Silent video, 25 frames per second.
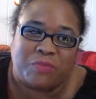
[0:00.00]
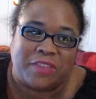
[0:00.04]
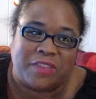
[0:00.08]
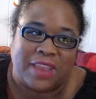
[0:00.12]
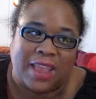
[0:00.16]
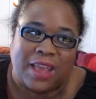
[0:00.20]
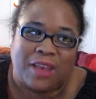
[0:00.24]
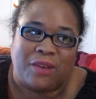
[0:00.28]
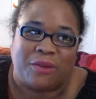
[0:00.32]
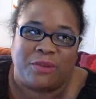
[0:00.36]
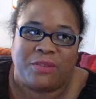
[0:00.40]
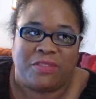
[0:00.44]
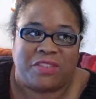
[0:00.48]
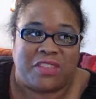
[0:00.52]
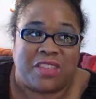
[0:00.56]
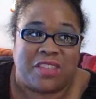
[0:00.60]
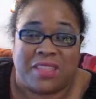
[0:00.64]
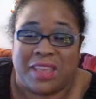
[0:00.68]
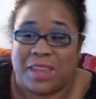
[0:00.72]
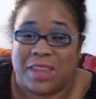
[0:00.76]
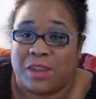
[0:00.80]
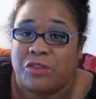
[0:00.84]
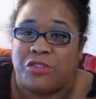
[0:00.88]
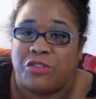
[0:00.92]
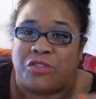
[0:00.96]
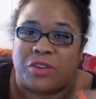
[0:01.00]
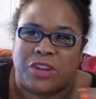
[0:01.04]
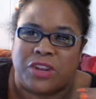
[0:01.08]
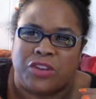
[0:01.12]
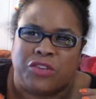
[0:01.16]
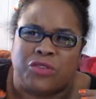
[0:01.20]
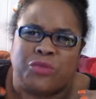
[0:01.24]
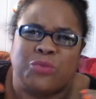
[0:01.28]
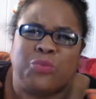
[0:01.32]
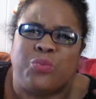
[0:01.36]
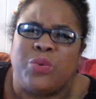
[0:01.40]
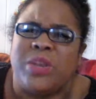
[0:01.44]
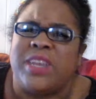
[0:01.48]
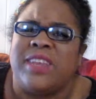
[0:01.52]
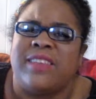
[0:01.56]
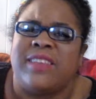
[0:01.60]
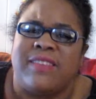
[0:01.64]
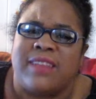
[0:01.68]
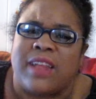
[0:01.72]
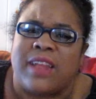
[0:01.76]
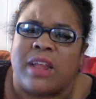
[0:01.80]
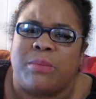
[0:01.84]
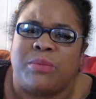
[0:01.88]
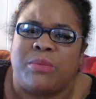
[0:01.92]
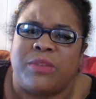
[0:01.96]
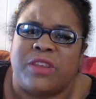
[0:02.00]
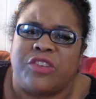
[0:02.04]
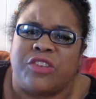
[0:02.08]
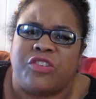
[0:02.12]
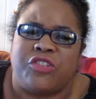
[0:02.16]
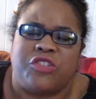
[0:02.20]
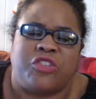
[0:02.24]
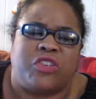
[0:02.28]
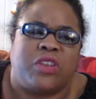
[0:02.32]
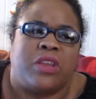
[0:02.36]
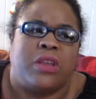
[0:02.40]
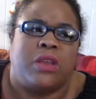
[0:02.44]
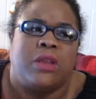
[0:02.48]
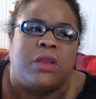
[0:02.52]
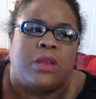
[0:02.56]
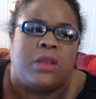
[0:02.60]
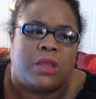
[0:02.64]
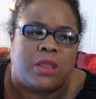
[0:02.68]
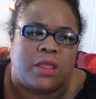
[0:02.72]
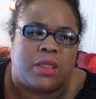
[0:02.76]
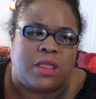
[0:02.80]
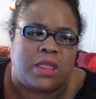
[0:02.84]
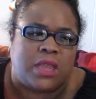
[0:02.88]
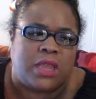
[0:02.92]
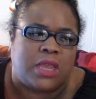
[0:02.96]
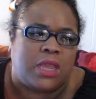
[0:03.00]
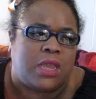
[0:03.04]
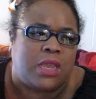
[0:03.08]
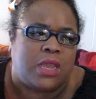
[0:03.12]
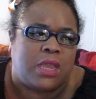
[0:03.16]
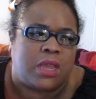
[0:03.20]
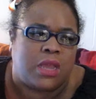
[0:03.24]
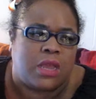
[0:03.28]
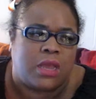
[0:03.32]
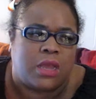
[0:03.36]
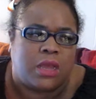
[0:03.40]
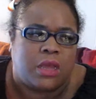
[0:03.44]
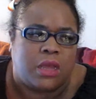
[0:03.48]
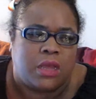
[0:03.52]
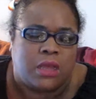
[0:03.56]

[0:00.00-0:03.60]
tells us that they are trying to reestablish the